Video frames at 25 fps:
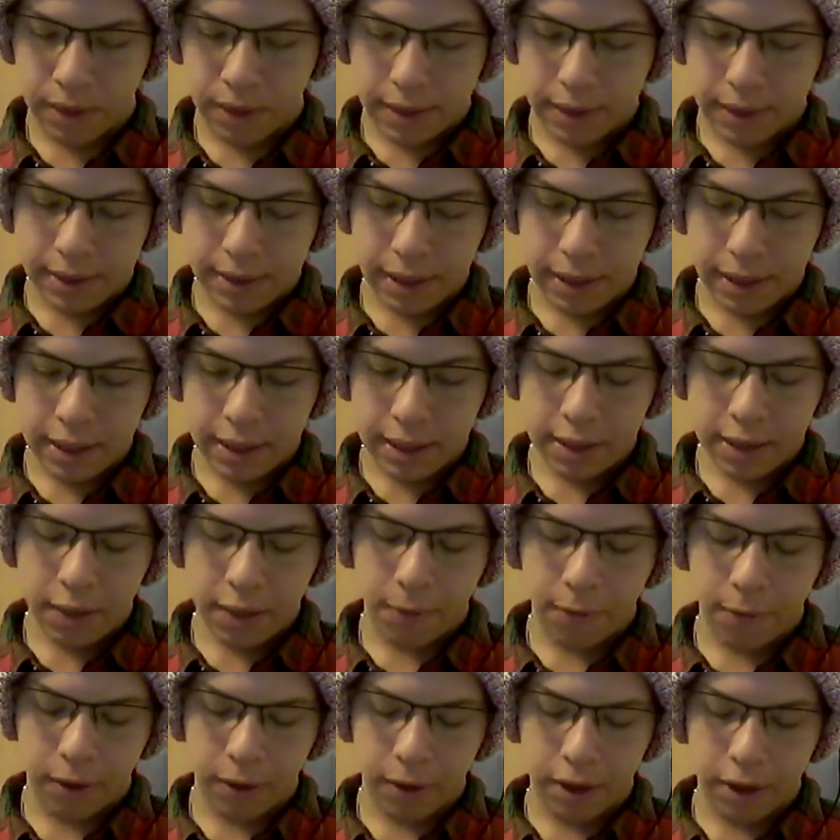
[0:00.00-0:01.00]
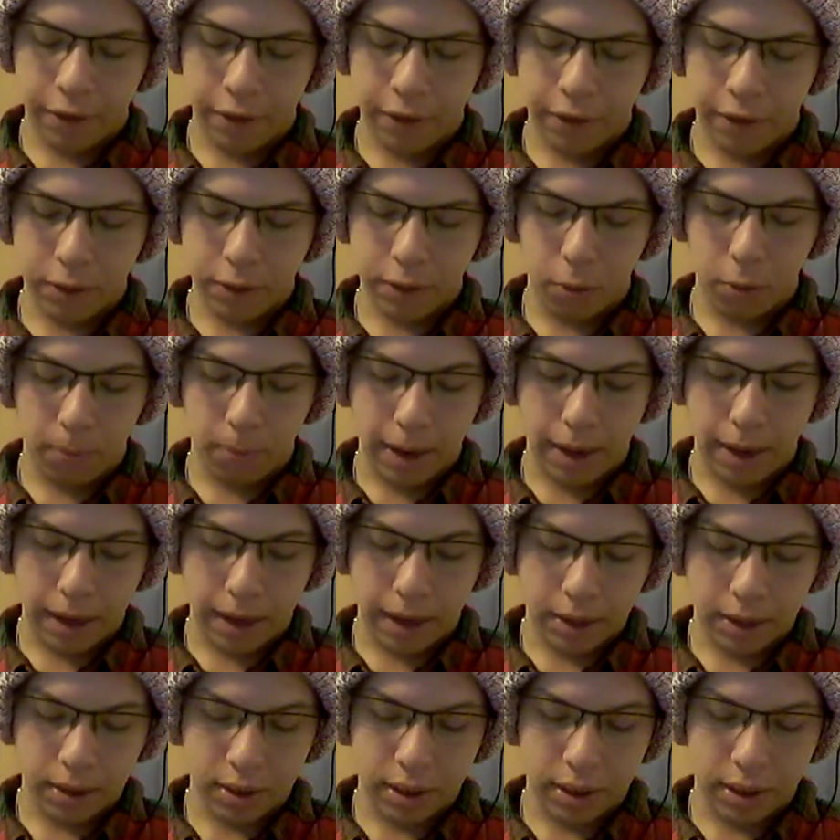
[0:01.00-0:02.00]
It's easy for individual
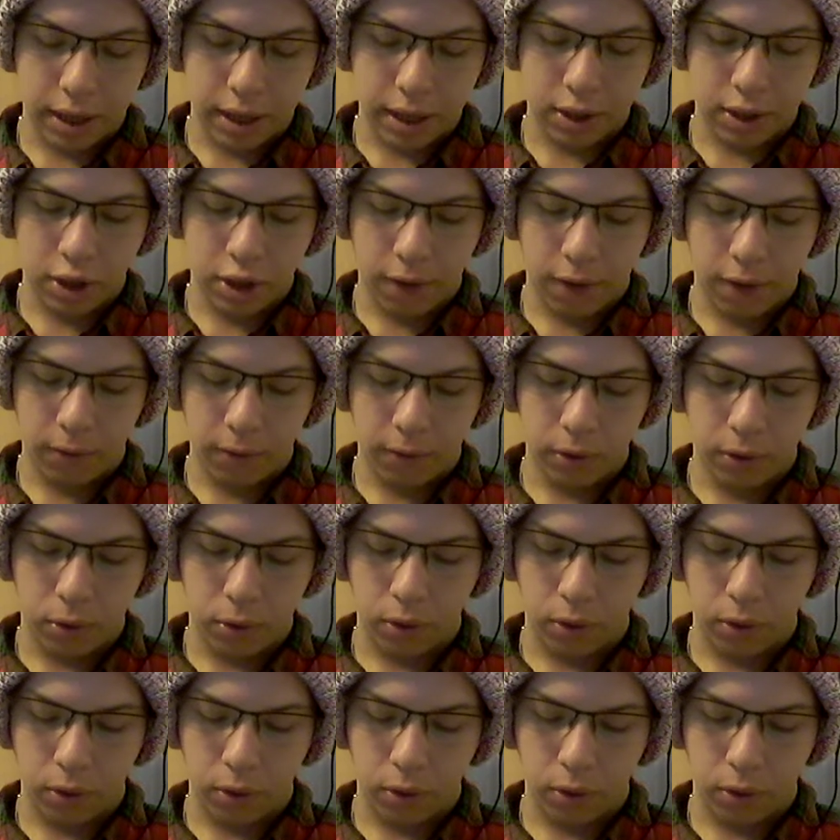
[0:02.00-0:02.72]
pages to get shuffled